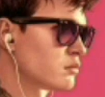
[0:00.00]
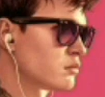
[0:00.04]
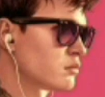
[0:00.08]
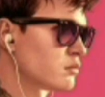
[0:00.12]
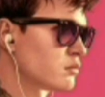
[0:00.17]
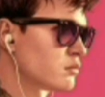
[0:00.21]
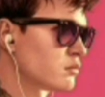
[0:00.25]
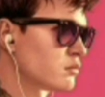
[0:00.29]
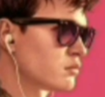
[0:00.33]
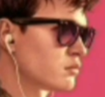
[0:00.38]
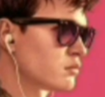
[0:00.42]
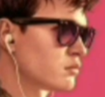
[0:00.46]

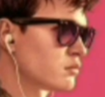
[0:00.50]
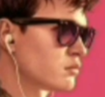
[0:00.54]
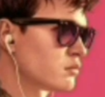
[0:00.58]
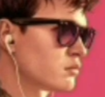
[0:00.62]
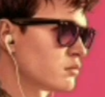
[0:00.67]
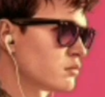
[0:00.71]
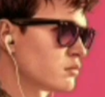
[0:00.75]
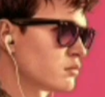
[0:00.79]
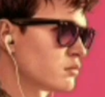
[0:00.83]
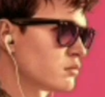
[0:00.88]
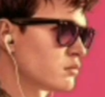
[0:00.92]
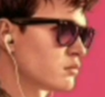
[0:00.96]

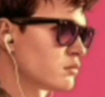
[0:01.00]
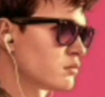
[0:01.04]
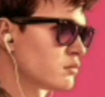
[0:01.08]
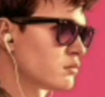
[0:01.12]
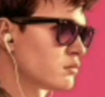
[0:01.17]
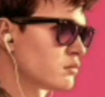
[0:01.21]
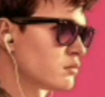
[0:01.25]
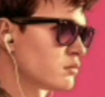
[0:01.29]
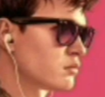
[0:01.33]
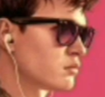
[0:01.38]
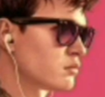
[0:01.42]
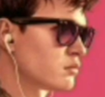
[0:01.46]

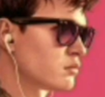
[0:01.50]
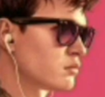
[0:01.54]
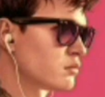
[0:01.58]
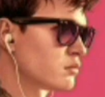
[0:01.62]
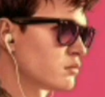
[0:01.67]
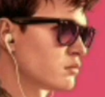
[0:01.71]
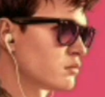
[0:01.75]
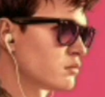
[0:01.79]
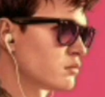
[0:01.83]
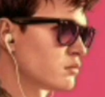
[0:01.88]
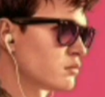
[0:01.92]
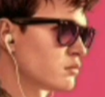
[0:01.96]

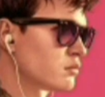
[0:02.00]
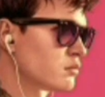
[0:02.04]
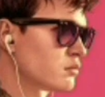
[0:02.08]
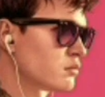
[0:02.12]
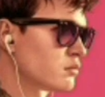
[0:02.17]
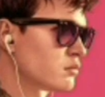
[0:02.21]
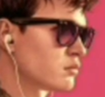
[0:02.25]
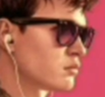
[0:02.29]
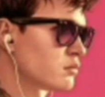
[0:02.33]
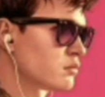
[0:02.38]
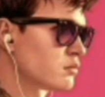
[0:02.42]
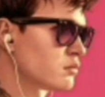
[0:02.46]

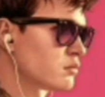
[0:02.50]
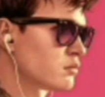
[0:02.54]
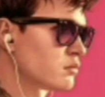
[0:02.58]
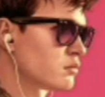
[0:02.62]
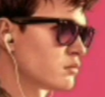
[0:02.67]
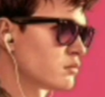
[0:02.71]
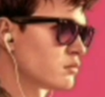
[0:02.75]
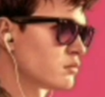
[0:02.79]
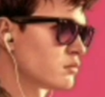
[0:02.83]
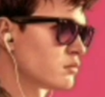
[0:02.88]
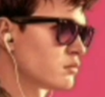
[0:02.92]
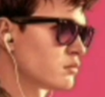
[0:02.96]

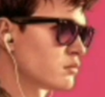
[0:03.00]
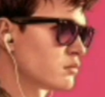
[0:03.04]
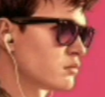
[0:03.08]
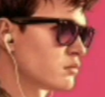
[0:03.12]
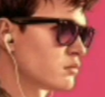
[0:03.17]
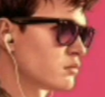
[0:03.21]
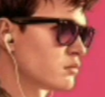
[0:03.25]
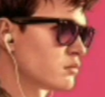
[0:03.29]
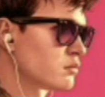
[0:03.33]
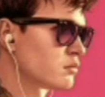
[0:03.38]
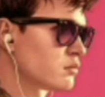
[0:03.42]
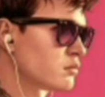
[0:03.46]

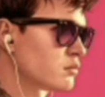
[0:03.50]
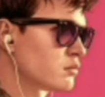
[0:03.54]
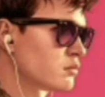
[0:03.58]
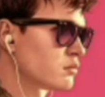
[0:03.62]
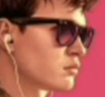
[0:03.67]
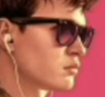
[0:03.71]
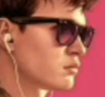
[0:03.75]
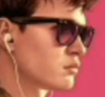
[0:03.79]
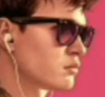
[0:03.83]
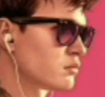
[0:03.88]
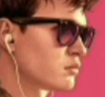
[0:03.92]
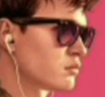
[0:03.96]

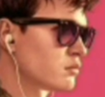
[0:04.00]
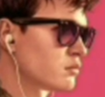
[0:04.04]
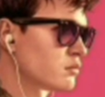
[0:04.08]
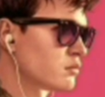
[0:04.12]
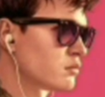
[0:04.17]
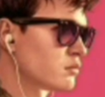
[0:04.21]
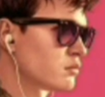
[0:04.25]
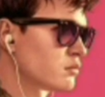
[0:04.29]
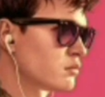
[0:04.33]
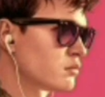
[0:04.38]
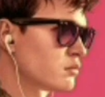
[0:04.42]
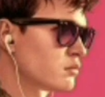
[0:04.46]

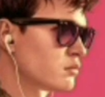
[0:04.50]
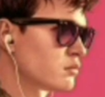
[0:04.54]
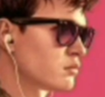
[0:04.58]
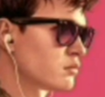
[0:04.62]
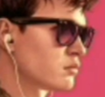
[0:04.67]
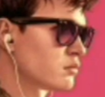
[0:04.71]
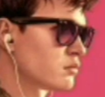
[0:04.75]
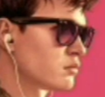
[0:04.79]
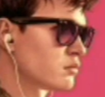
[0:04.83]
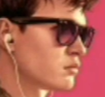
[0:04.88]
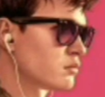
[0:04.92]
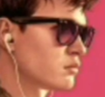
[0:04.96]

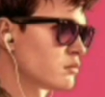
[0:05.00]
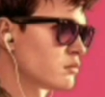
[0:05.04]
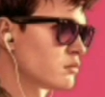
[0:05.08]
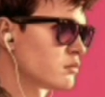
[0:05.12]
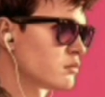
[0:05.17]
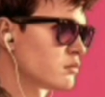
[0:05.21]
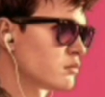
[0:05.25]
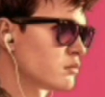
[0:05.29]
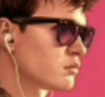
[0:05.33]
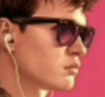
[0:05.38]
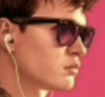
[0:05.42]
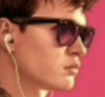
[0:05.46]

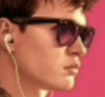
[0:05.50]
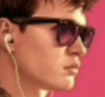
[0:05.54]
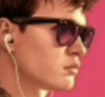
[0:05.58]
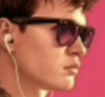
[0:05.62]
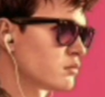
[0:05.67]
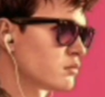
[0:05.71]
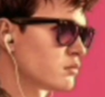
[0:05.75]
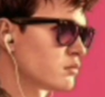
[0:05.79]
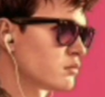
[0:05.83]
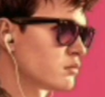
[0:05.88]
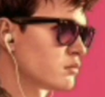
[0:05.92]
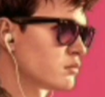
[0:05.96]

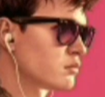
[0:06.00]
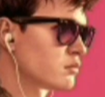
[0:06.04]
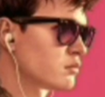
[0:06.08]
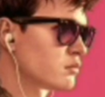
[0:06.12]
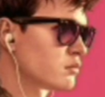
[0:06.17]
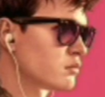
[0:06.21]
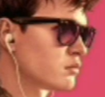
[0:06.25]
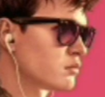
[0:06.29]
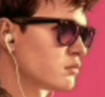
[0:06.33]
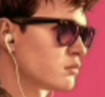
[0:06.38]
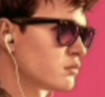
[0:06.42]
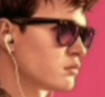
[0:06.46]

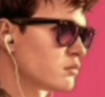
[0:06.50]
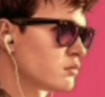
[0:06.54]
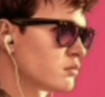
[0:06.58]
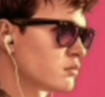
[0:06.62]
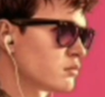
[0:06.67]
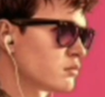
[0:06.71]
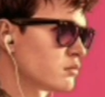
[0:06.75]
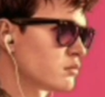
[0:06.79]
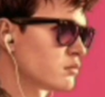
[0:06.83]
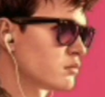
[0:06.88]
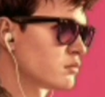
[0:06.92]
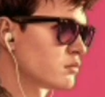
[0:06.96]

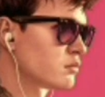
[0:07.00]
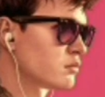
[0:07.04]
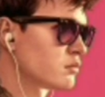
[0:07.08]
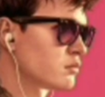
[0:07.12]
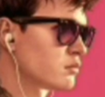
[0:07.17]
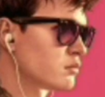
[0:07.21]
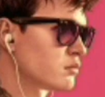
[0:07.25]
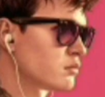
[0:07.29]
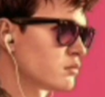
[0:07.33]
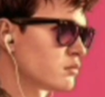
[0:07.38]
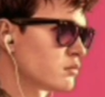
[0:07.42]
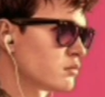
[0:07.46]

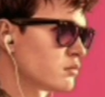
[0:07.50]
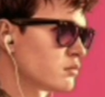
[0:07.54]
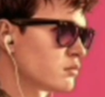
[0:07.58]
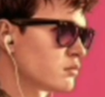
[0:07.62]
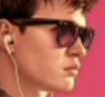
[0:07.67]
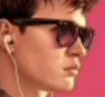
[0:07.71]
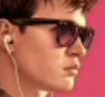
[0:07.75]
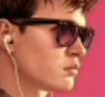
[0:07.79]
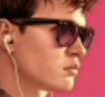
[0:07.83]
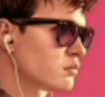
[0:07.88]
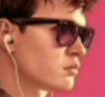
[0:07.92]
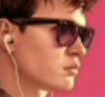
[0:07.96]
[no speech]